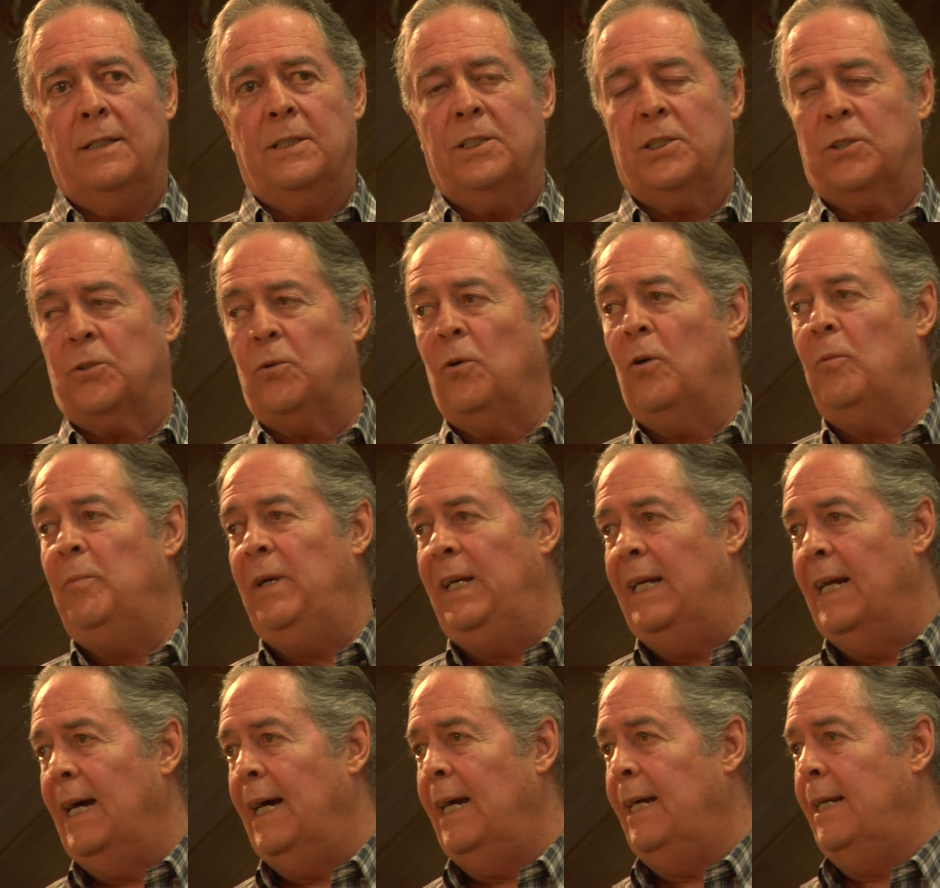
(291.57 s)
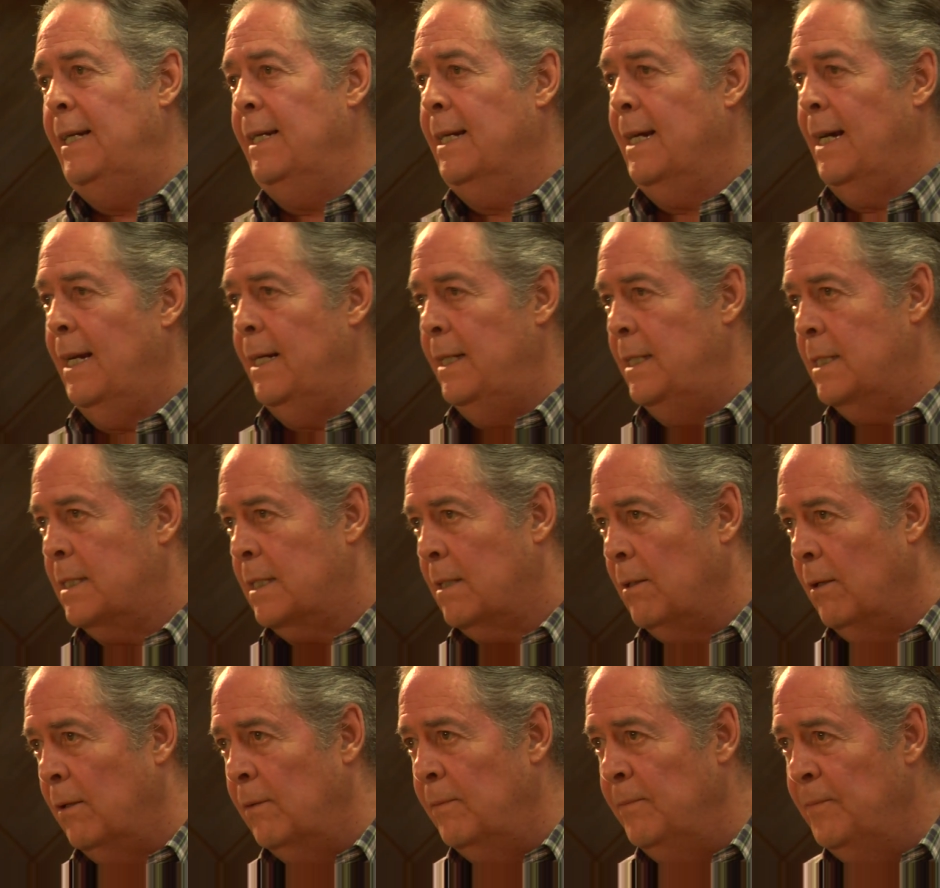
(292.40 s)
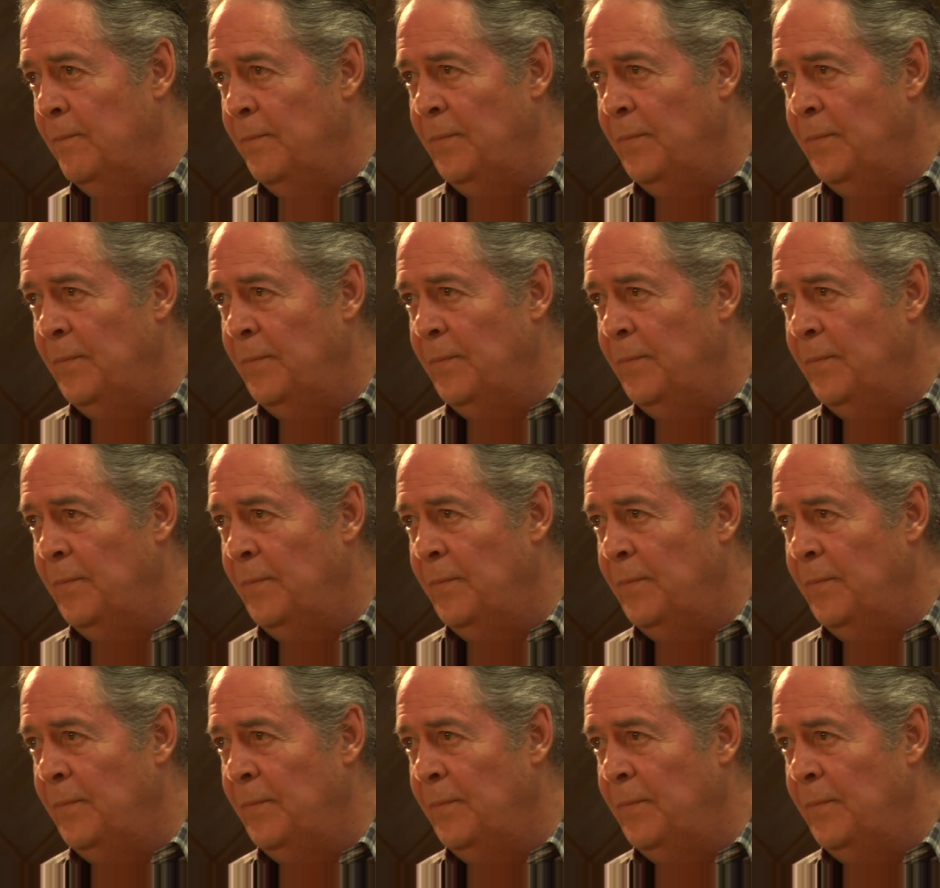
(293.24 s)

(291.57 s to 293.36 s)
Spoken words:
stormy night in Jalisco,